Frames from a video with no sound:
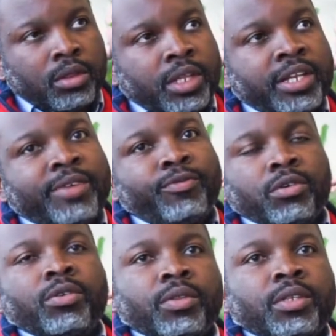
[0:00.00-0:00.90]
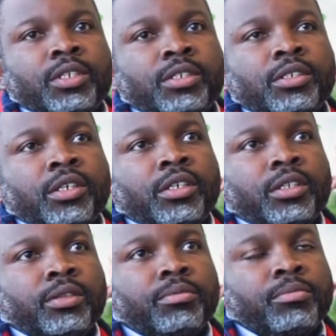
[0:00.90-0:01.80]
The need for growth is
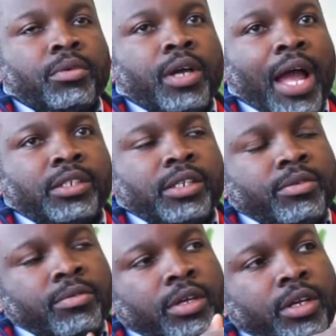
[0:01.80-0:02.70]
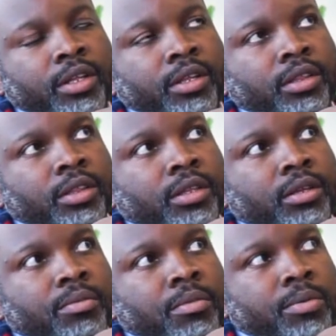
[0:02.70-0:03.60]
actually
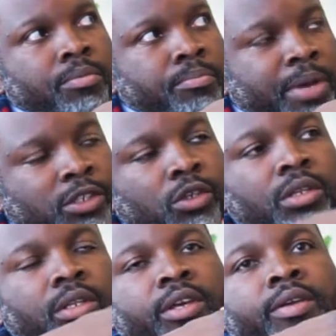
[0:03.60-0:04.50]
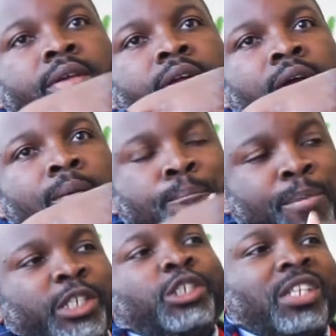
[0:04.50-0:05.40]
based on the
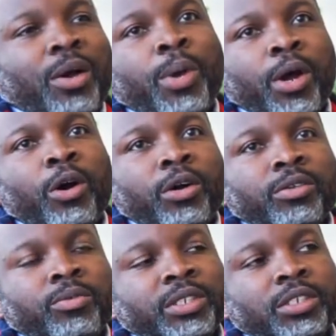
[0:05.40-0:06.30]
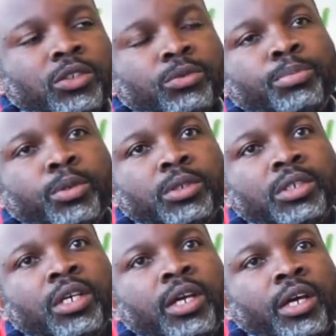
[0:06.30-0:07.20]
mission that we're on, which is to
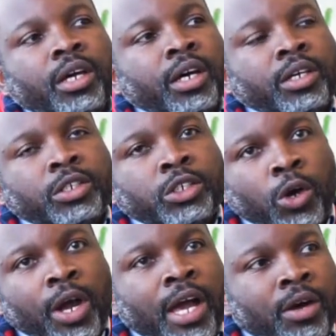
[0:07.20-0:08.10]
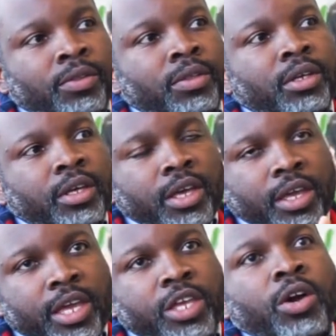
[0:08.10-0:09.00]
put your health
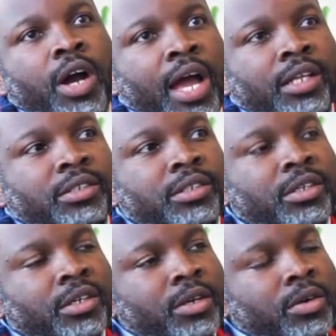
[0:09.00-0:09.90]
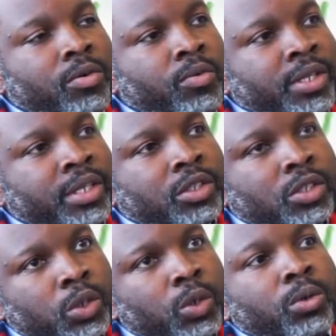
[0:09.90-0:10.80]
in your hands with the
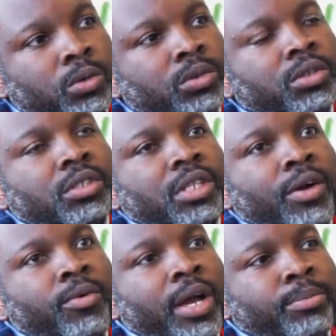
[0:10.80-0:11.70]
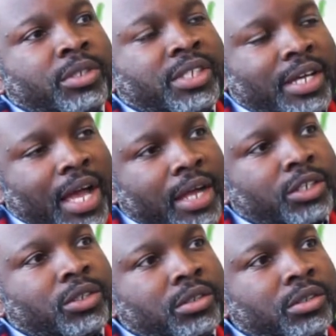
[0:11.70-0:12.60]
tools that will help you take
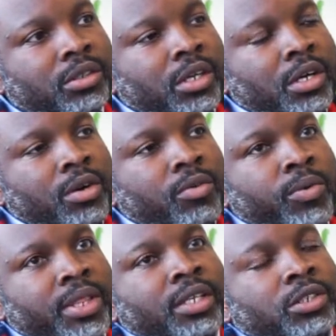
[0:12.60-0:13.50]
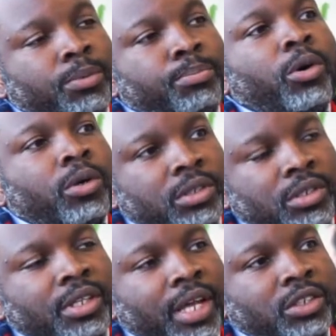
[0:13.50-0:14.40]
action with the support
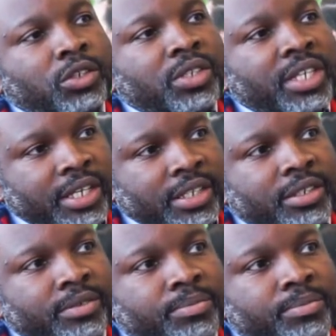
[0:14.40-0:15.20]
that you need.